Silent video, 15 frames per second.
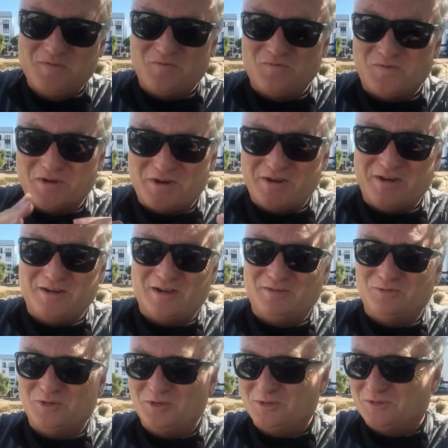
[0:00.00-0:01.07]
Very
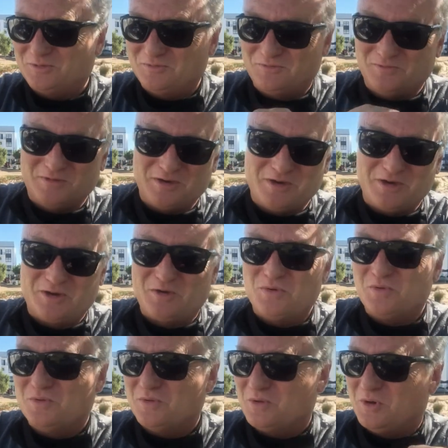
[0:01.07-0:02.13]
diverse, very
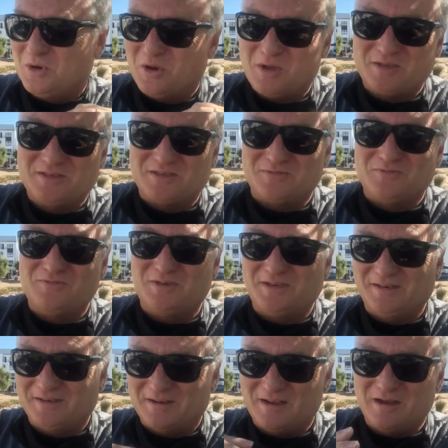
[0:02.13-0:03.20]
cool, lots of
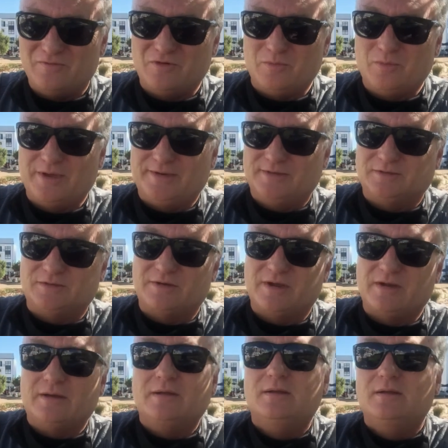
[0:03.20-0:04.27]
fun. Everybody's
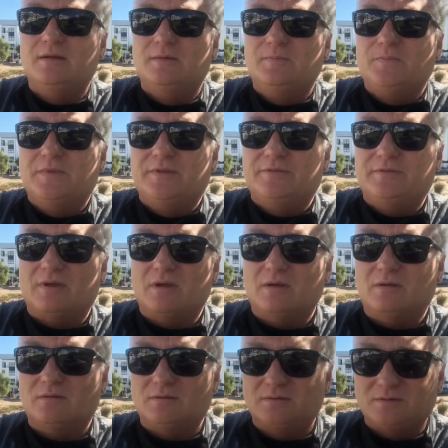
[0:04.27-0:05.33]
great.
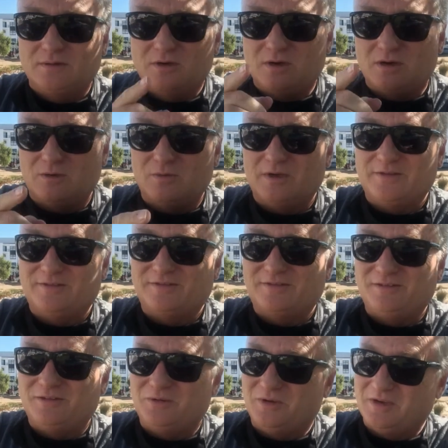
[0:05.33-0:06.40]
So can't wait to
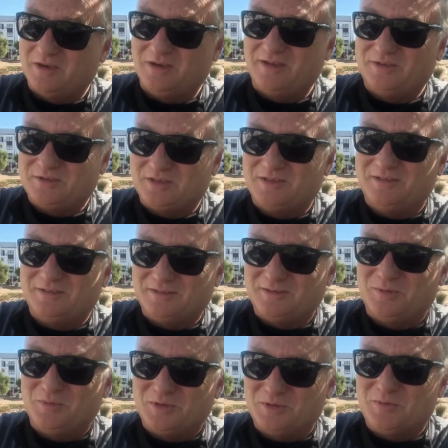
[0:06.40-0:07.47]
see you here, actually.
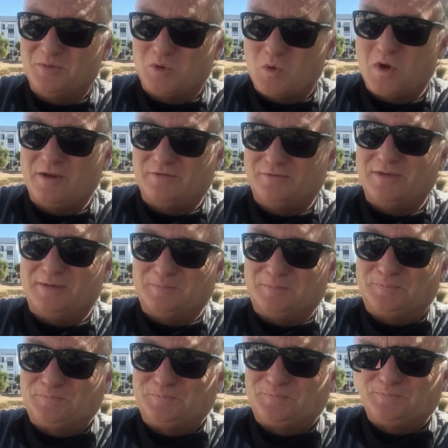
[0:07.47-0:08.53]
It's going to be quite fun.
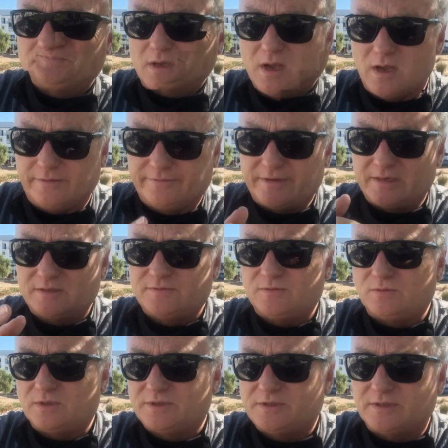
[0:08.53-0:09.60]
Hey, thanks for
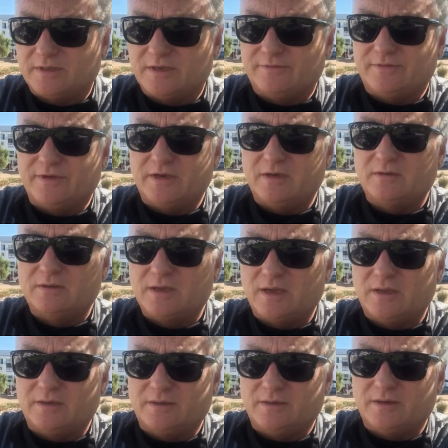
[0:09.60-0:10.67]
watching that video,
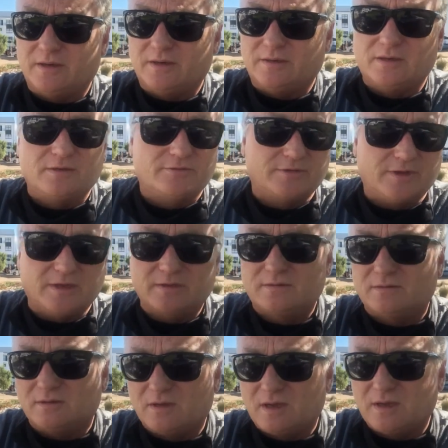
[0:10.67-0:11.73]
and don't forget
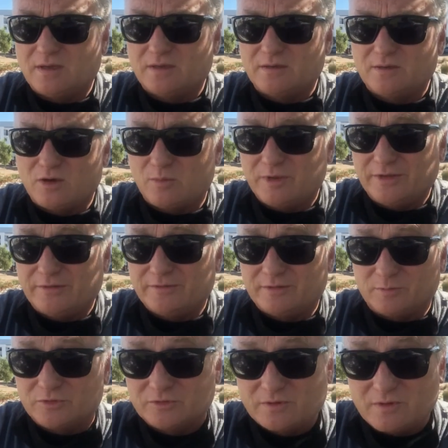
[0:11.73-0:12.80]
to like, comment,
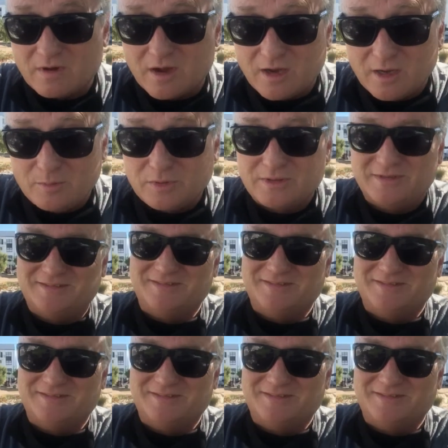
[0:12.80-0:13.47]
subscribe,